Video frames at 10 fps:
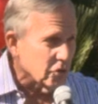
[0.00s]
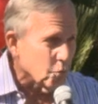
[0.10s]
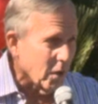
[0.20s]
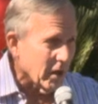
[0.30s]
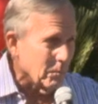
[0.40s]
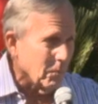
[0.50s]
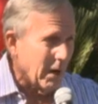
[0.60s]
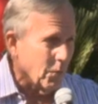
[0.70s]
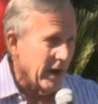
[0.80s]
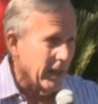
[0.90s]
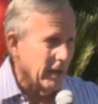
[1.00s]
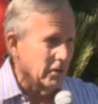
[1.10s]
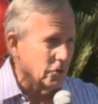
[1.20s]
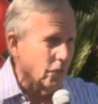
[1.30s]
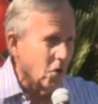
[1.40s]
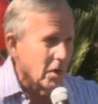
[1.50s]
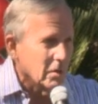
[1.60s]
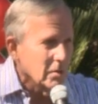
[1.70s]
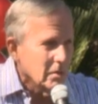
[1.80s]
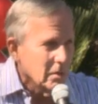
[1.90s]
is what my right hand is for.
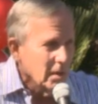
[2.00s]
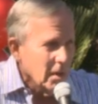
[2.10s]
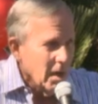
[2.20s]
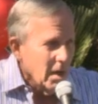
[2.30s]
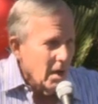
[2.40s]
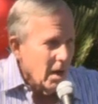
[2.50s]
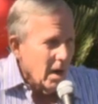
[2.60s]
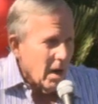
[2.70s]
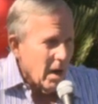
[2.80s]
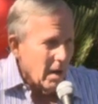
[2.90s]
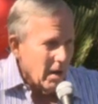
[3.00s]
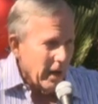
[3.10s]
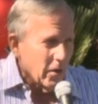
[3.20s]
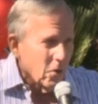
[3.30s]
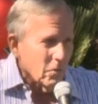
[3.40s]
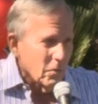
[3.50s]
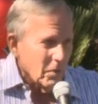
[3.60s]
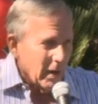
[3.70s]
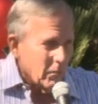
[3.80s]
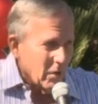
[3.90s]
I
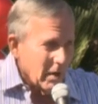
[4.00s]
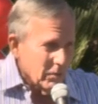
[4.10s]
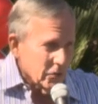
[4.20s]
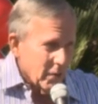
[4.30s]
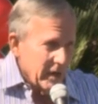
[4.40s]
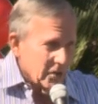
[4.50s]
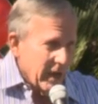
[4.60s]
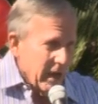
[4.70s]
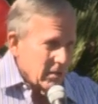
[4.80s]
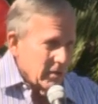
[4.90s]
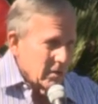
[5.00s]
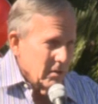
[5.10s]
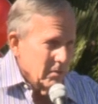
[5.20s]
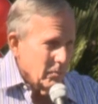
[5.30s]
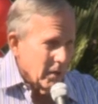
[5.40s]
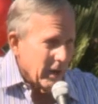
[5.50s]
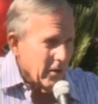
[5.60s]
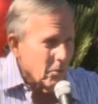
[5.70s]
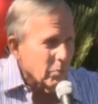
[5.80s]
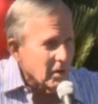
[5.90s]
was raised Catholic, but I
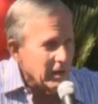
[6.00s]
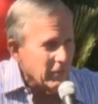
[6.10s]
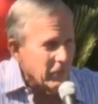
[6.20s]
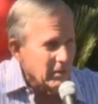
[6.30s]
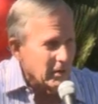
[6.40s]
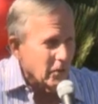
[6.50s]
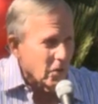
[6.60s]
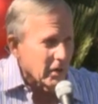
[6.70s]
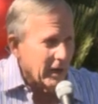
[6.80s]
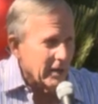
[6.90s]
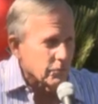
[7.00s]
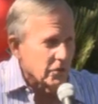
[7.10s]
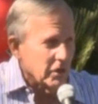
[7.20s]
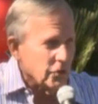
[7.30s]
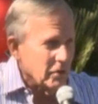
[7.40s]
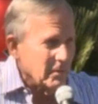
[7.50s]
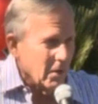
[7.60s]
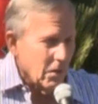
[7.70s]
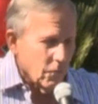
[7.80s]
don't believe in organized religion.